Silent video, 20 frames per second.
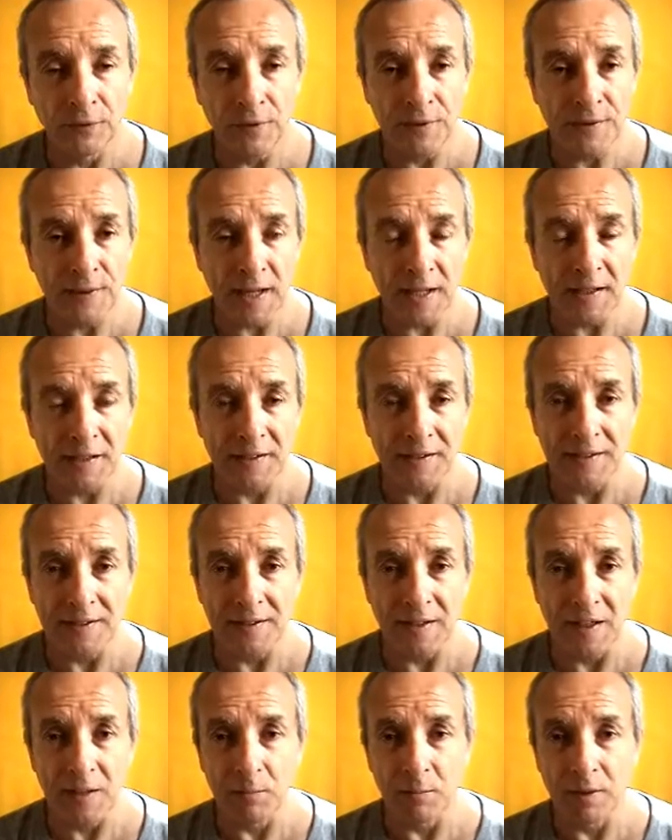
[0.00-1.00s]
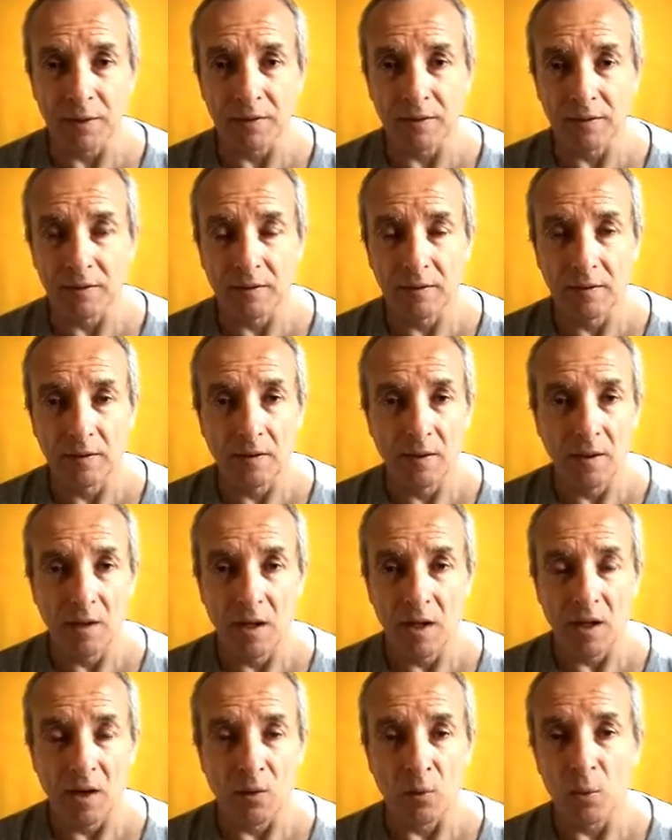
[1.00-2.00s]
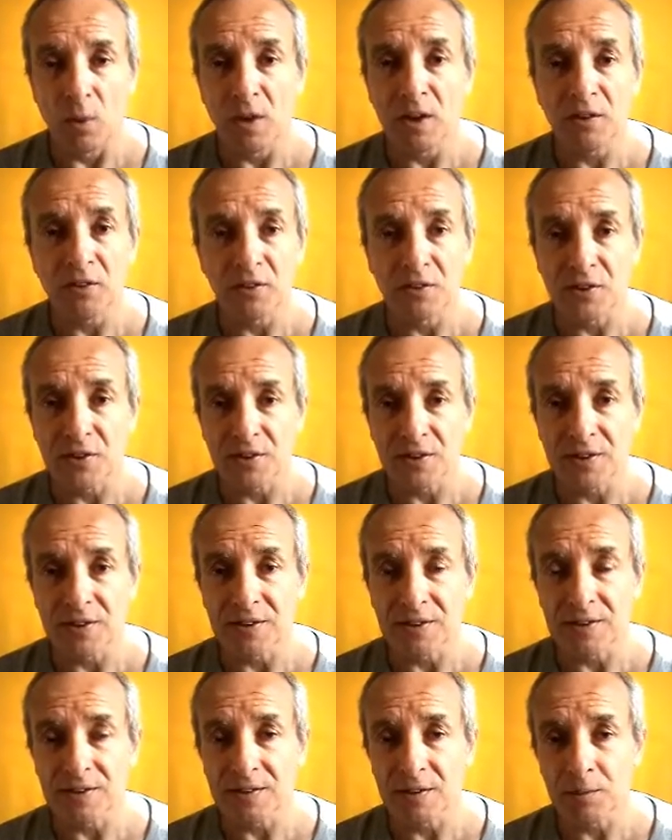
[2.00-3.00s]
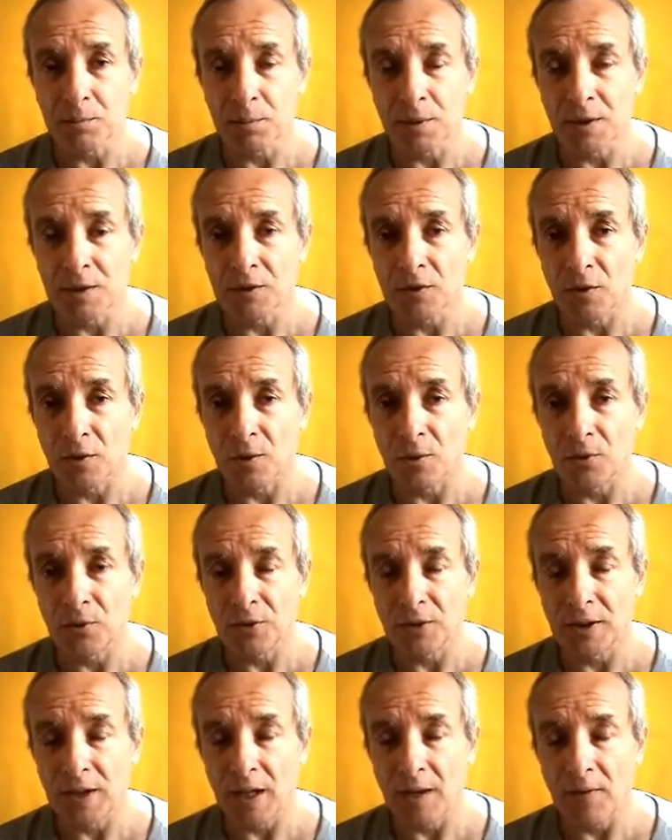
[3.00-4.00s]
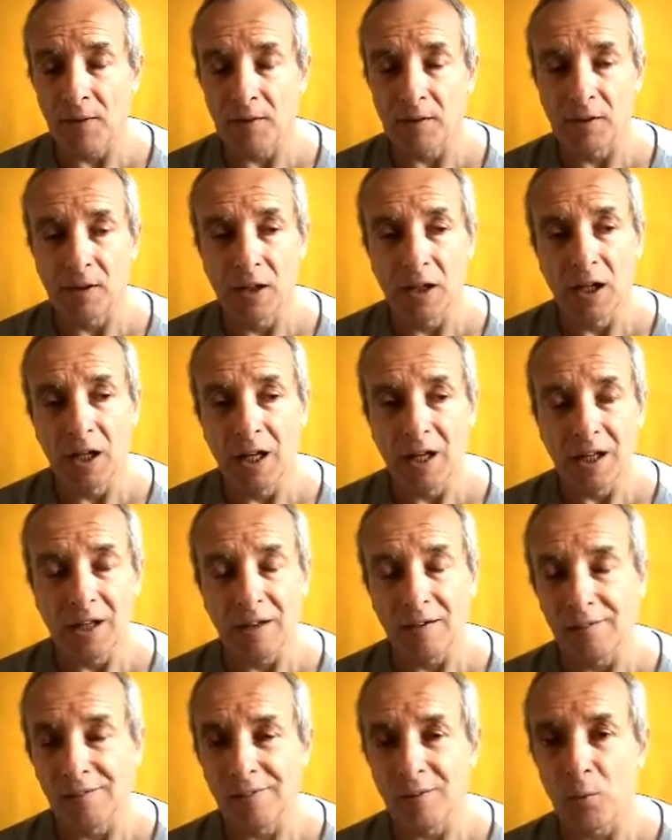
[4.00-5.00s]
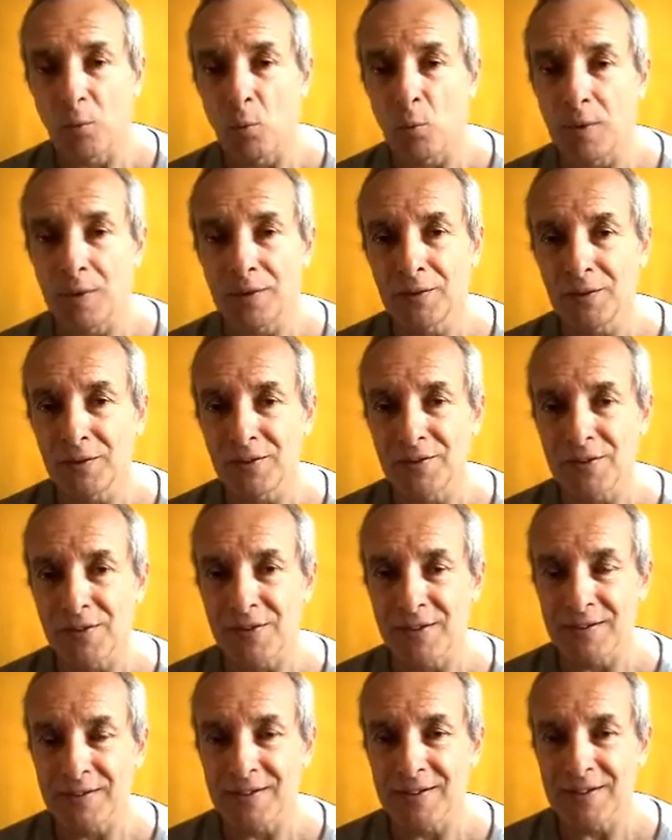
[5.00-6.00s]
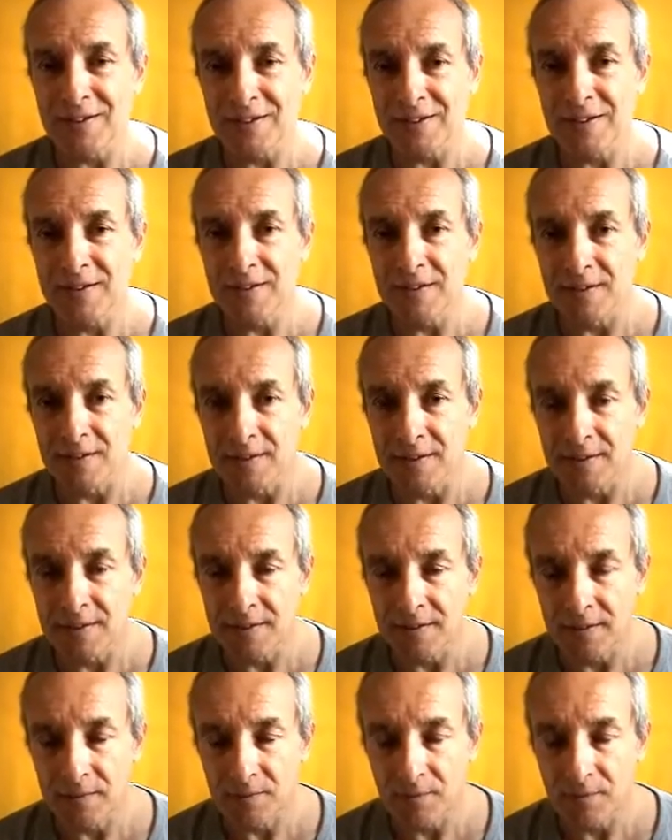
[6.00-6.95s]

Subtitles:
In the second statement, awareness has disappeared altogether. It's awareness that seizes.